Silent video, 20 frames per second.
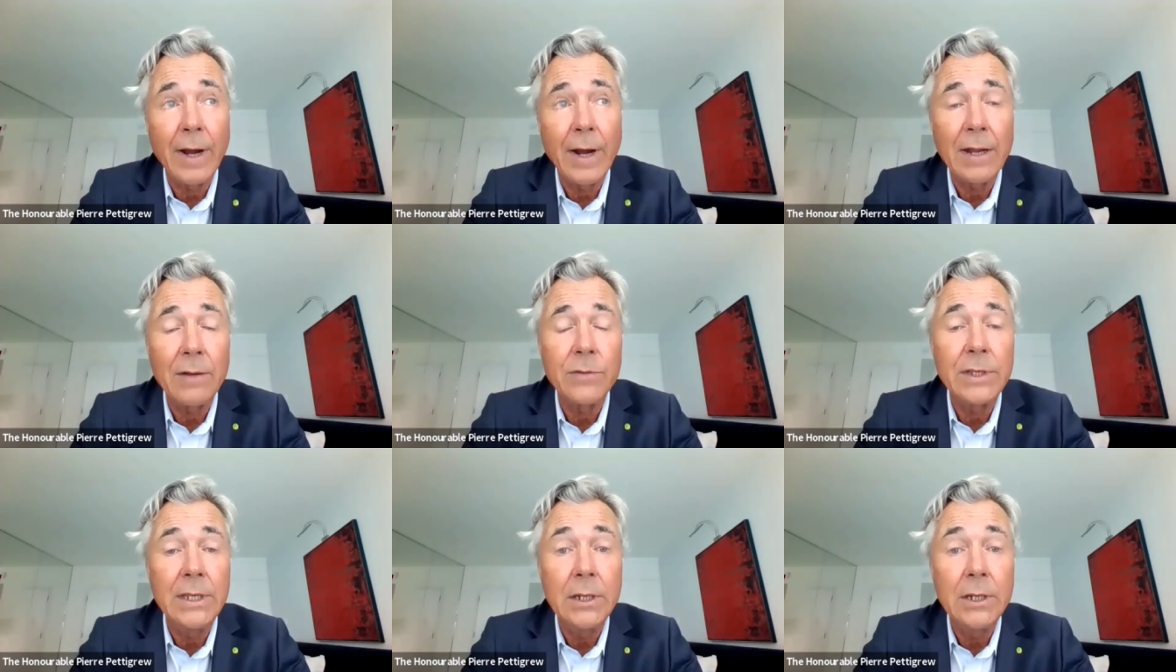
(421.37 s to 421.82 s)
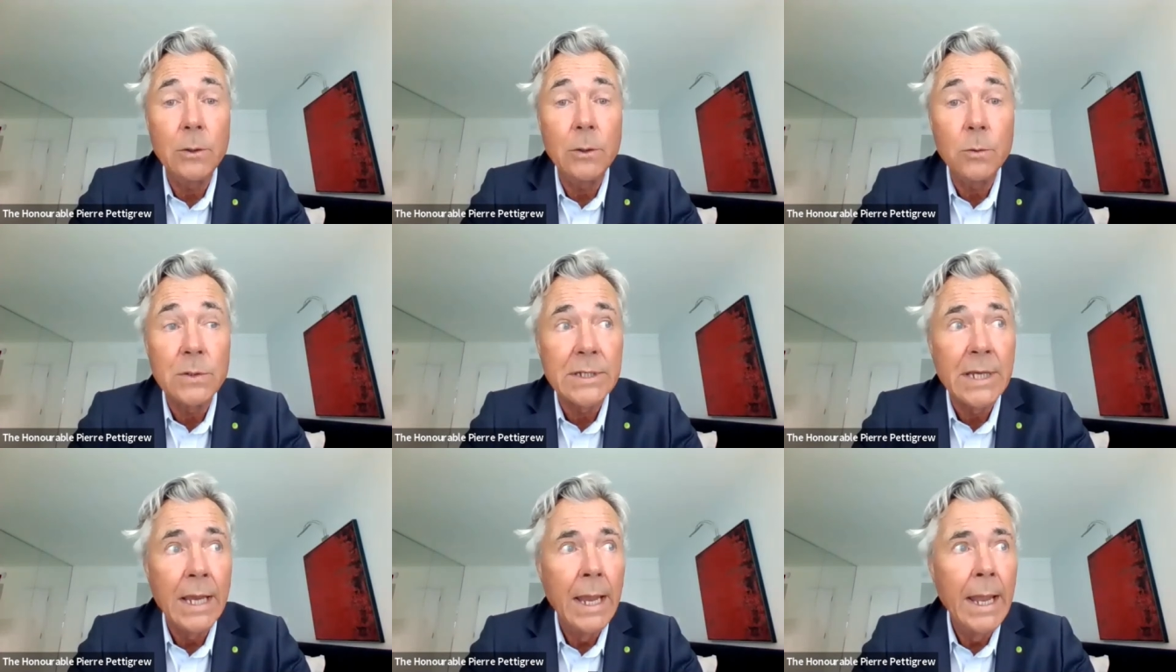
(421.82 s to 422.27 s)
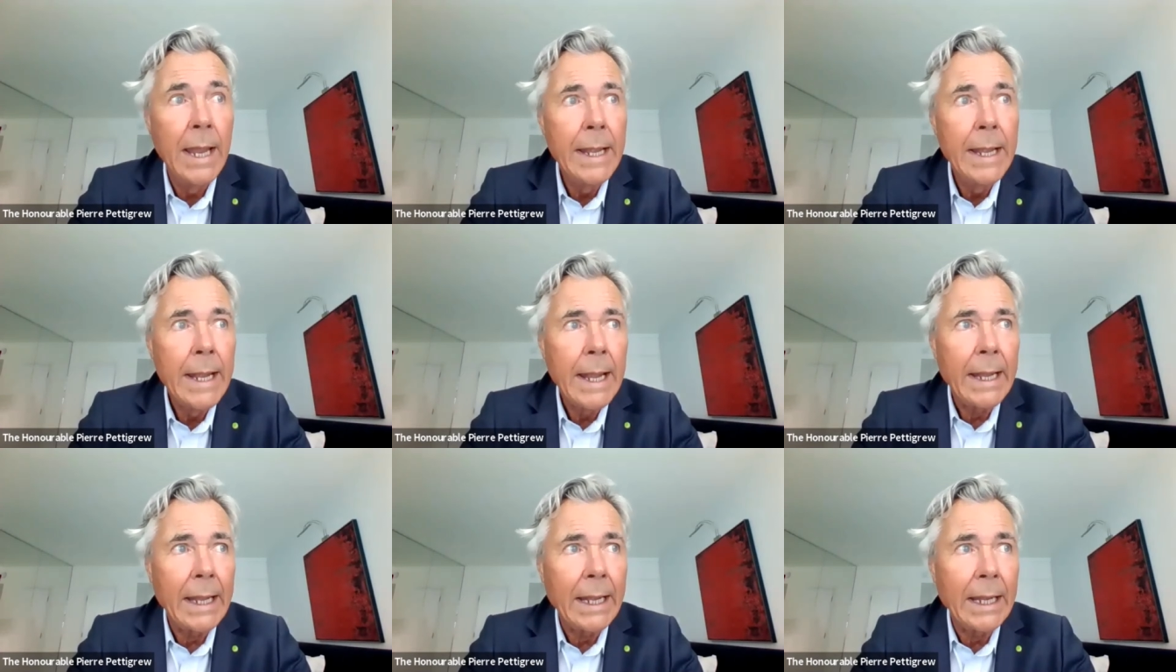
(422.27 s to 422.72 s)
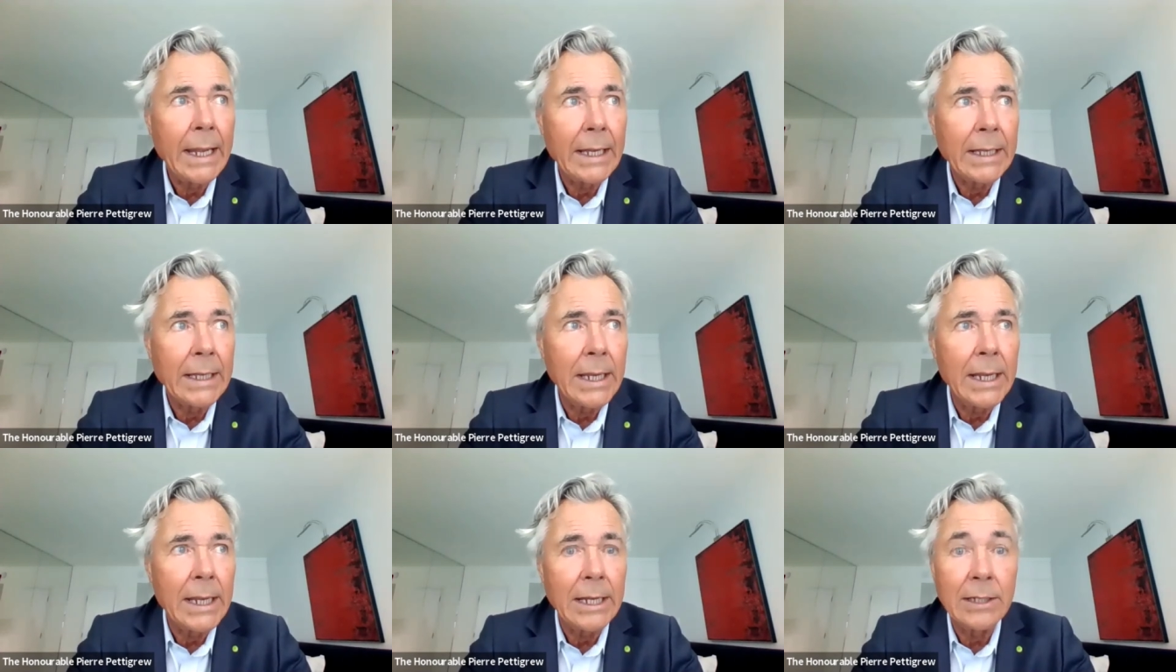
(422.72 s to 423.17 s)
five years
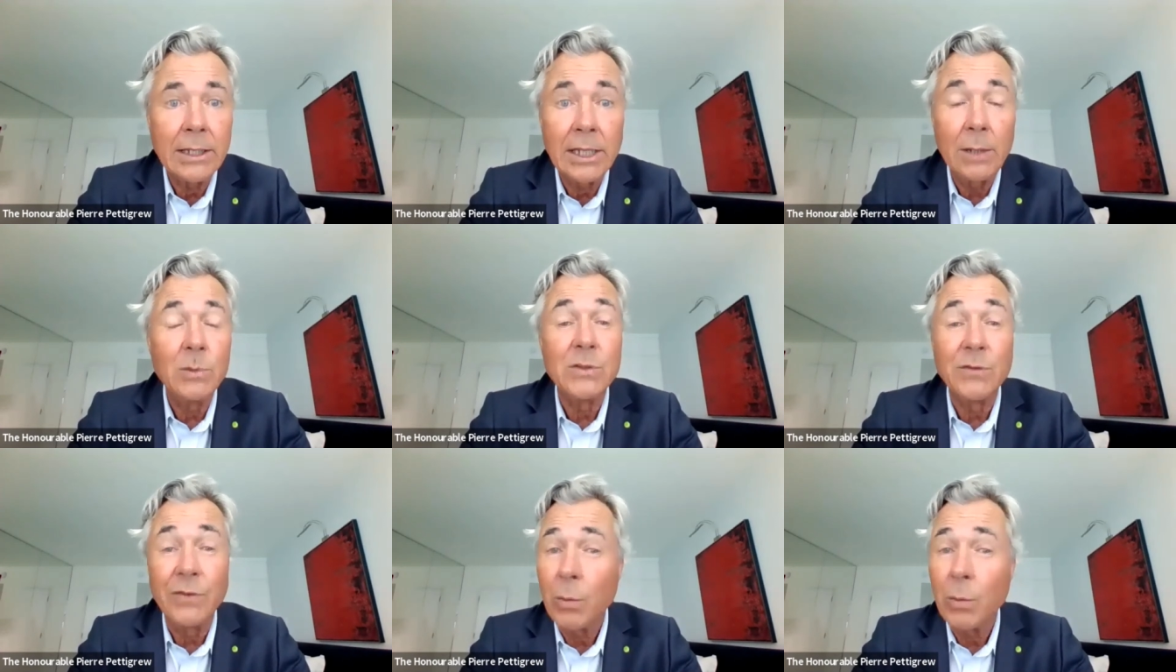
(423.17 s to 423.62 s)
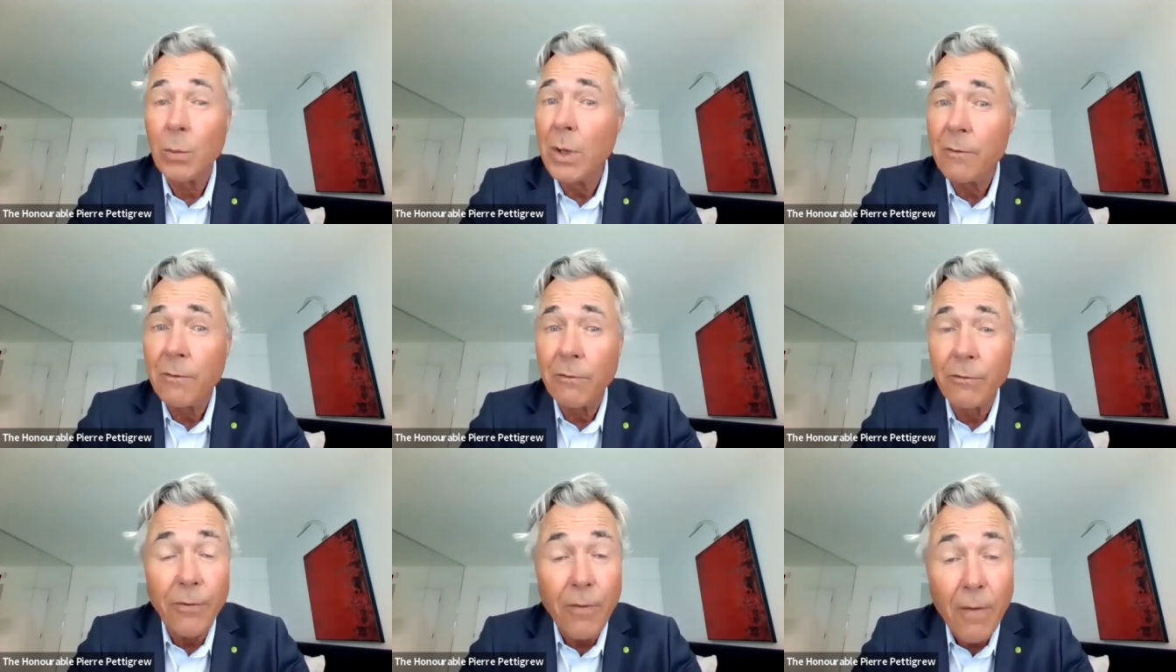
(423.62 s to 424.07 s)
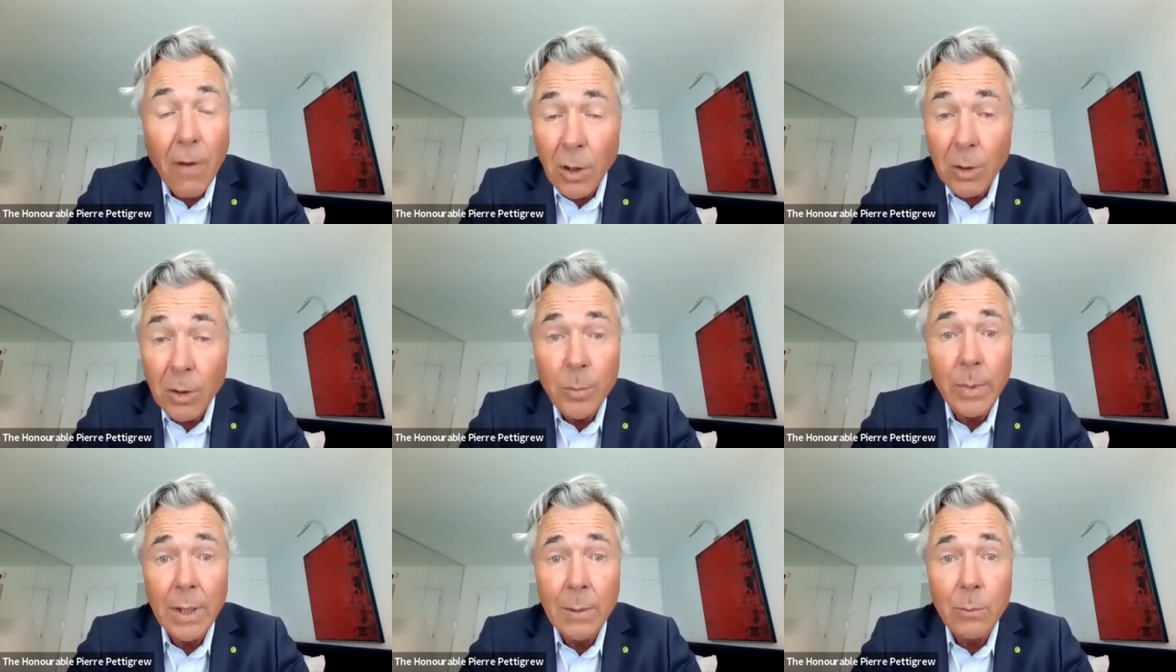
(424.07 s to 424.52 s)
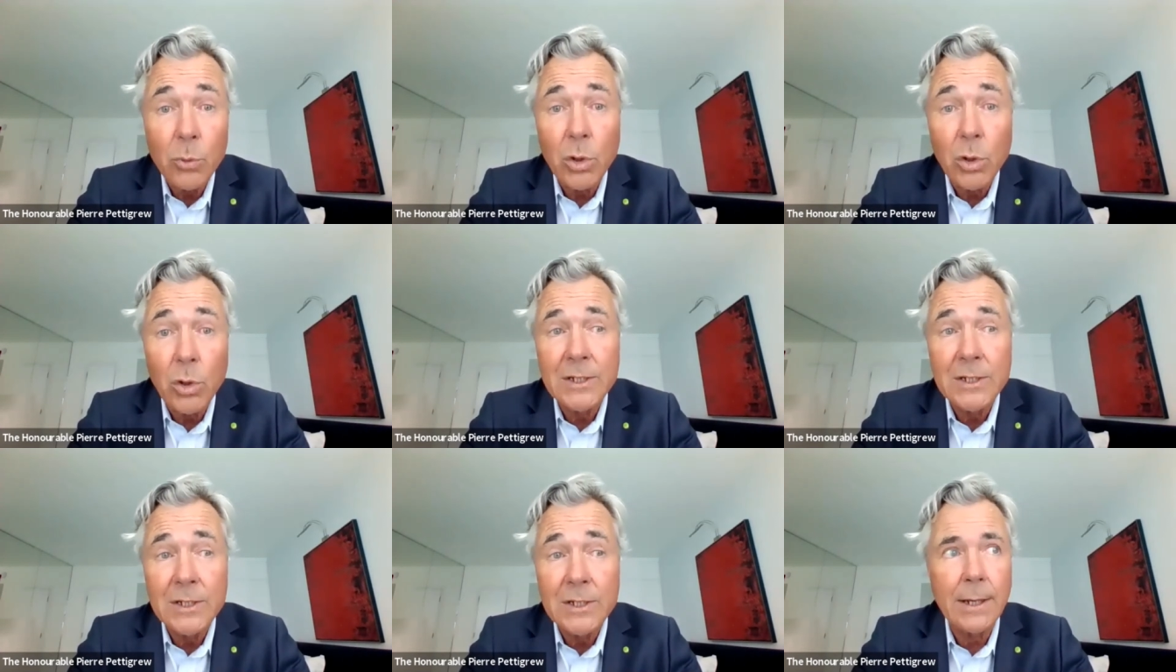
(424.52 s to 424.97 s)
and, and keeps very fond
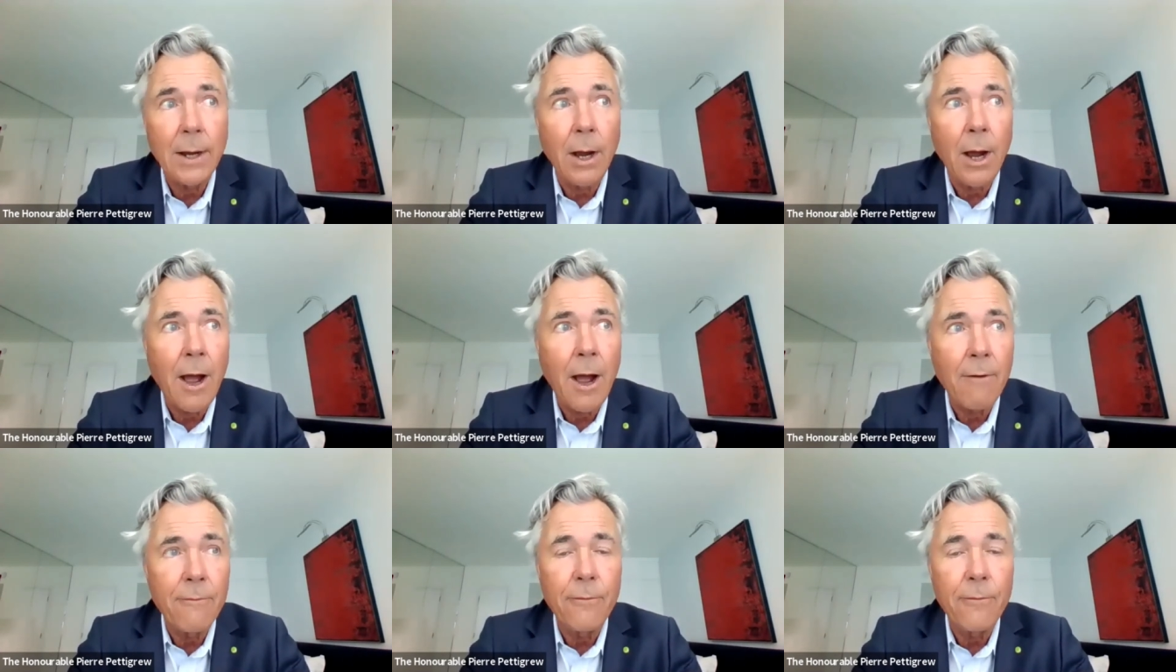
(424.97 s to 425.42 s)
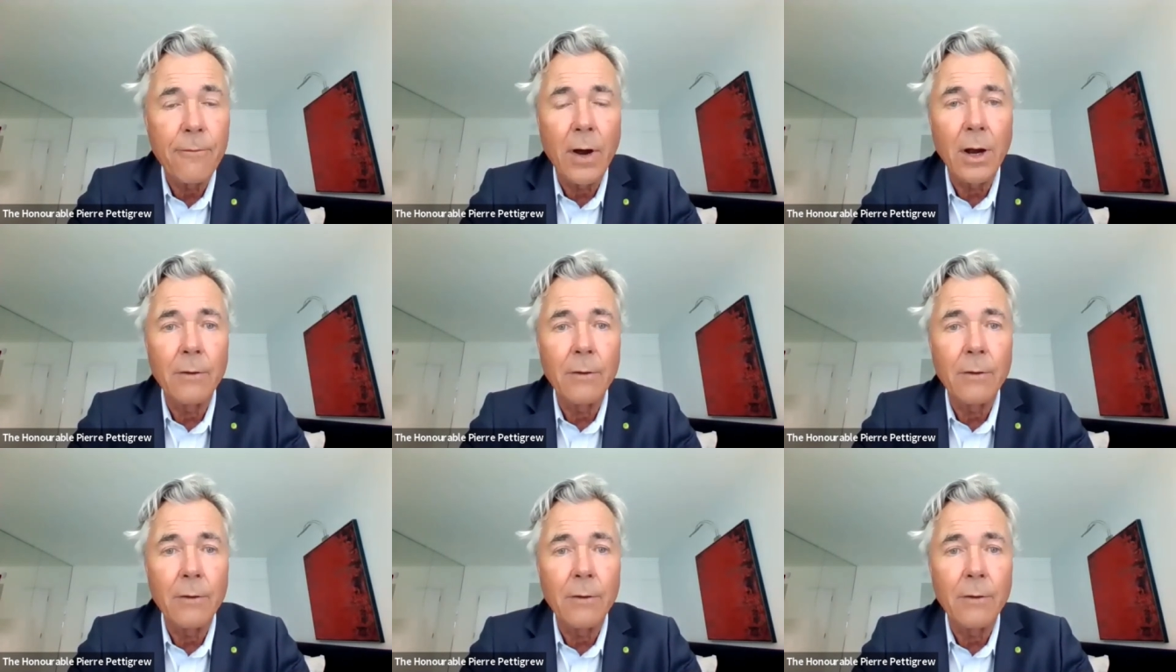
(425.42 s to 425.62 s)
memories of,